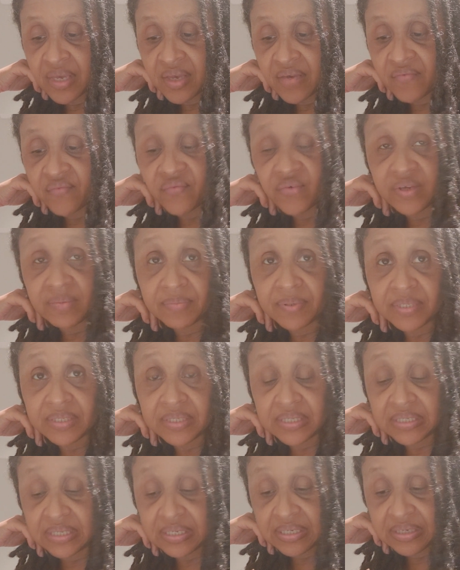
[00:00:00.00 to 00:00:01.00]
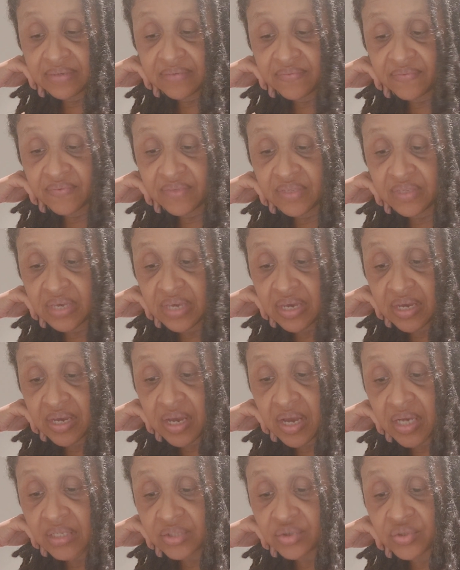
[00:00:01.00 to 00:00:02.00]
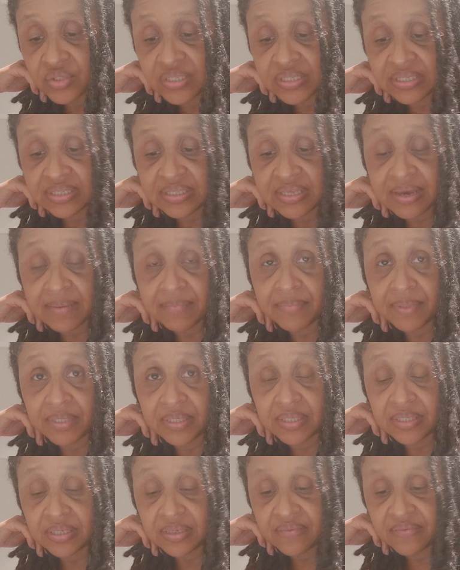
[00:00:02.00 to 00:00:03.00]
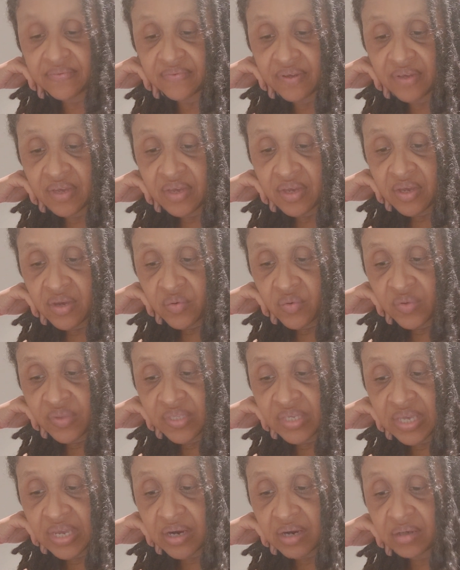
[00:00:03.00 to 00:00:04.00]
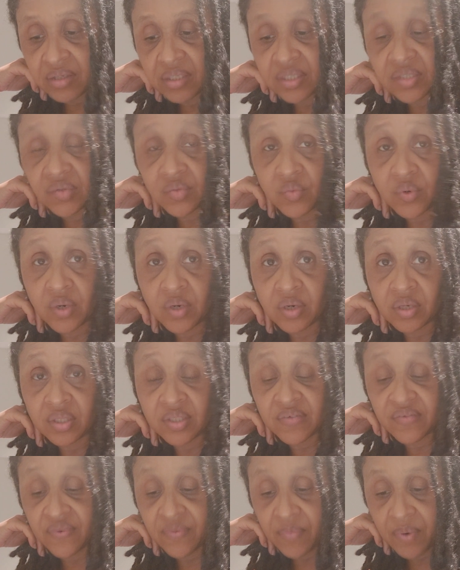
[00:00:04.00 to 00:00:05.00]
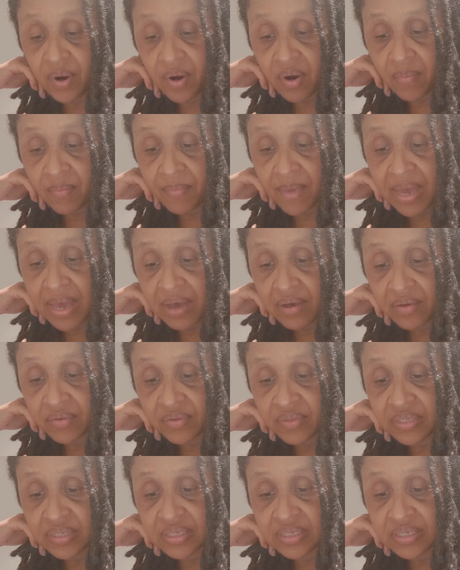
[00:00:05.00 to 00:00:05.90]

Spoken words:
If we believe, yet contradict that belief with careless words from our mouth,